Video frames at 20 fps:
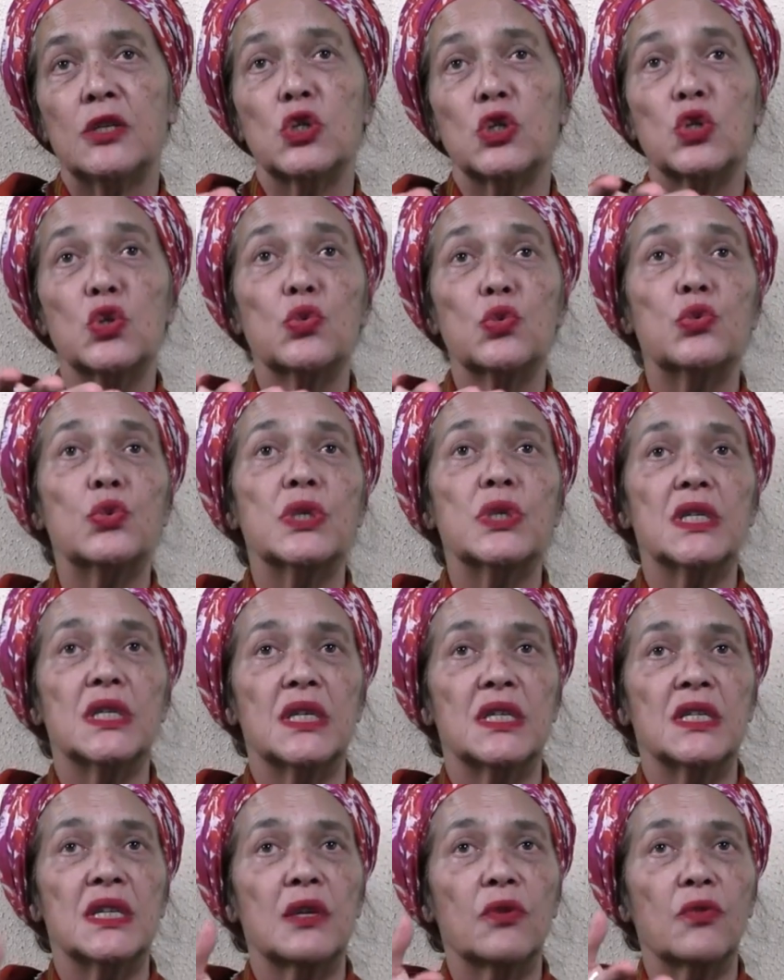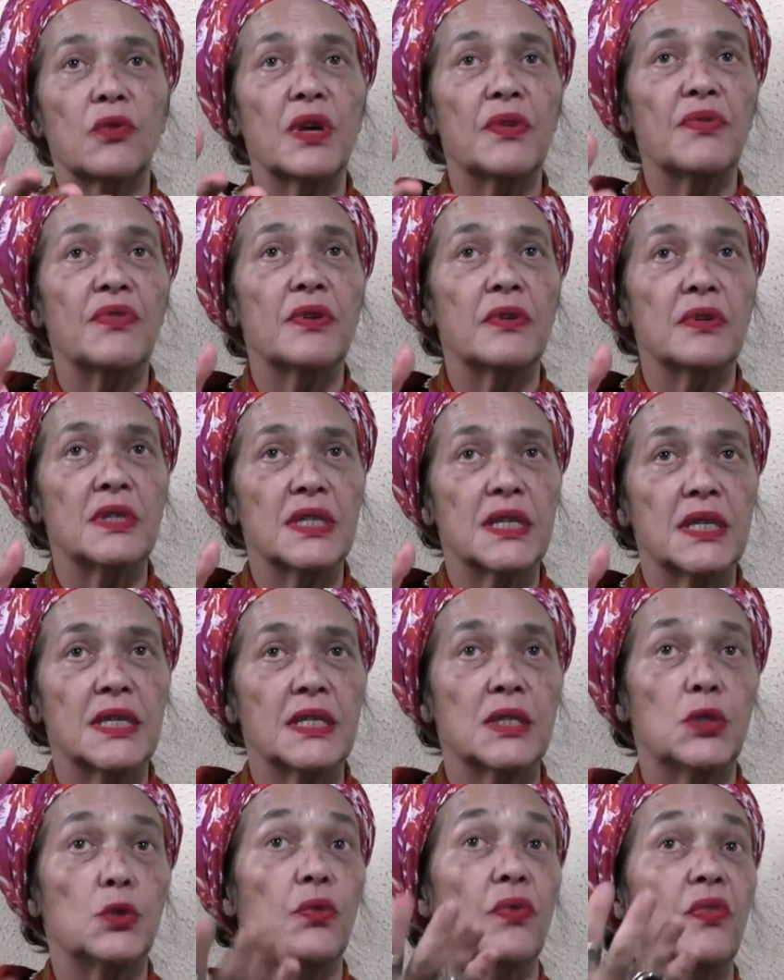sources and
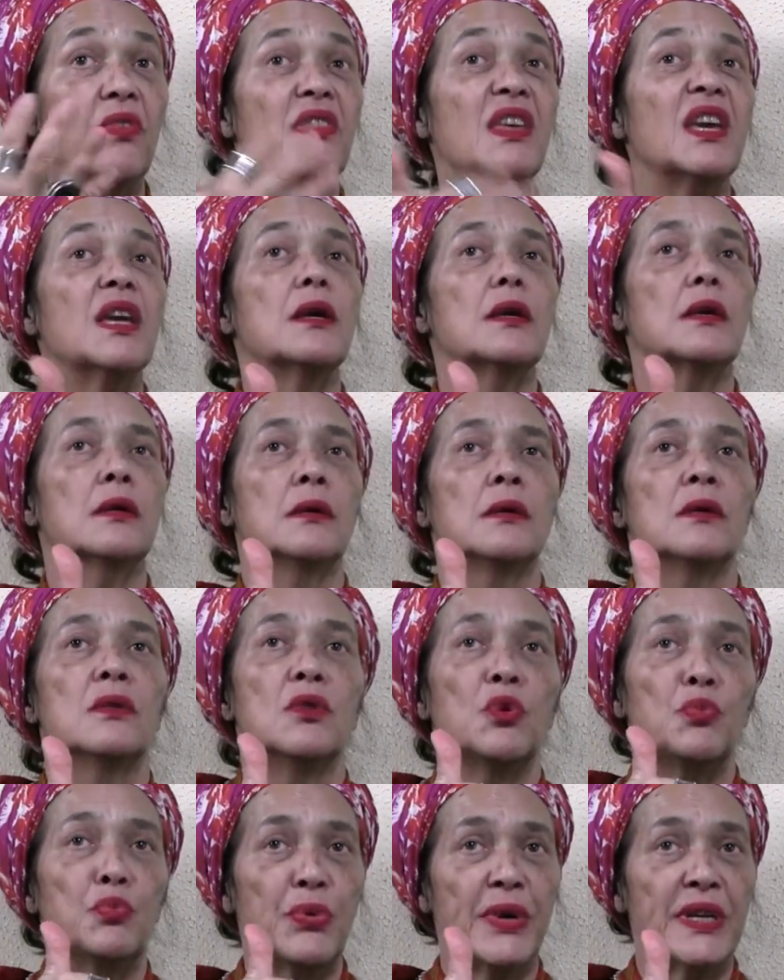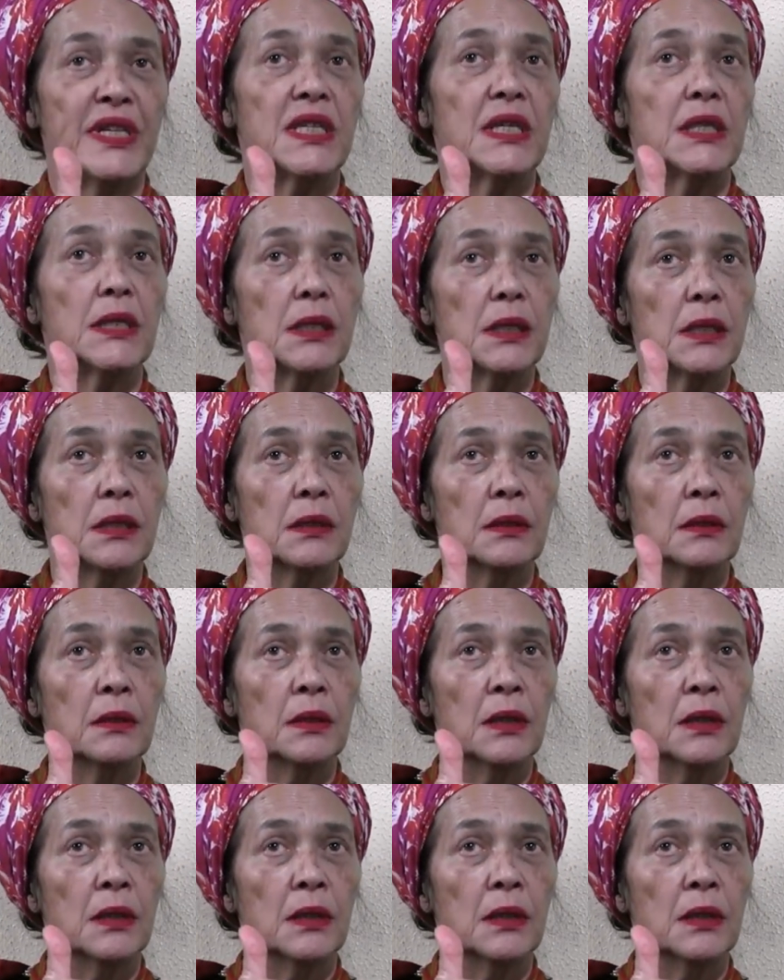references to think the present,